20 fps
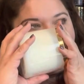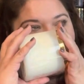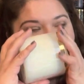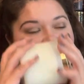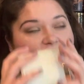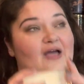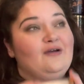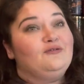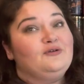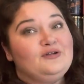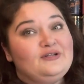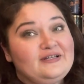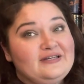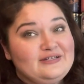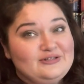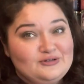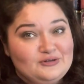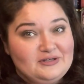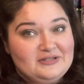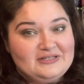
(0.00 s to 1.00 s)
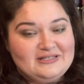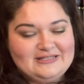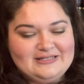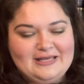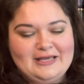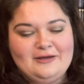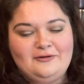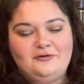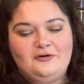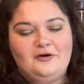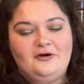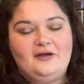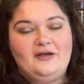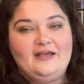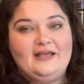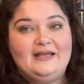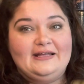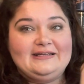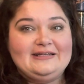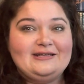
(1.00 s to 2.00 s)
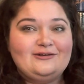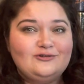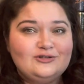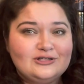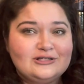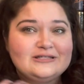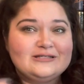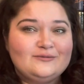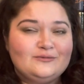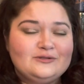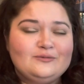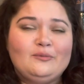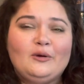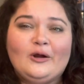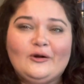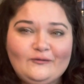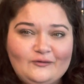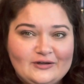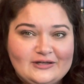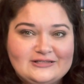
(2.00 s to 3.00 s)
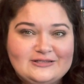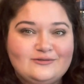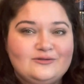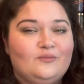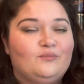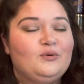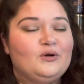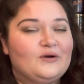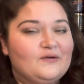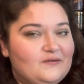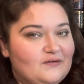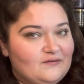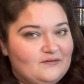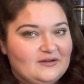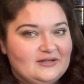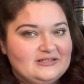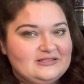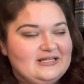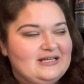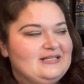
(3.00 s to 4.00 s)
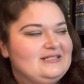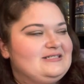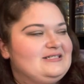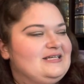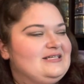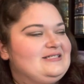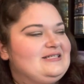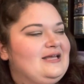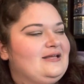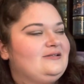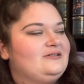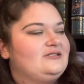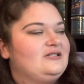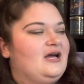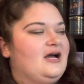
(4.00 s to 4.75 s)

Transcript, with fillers: I really enjoyed this candle, and it just was perfect. It's a perfect Valentine's Day scent.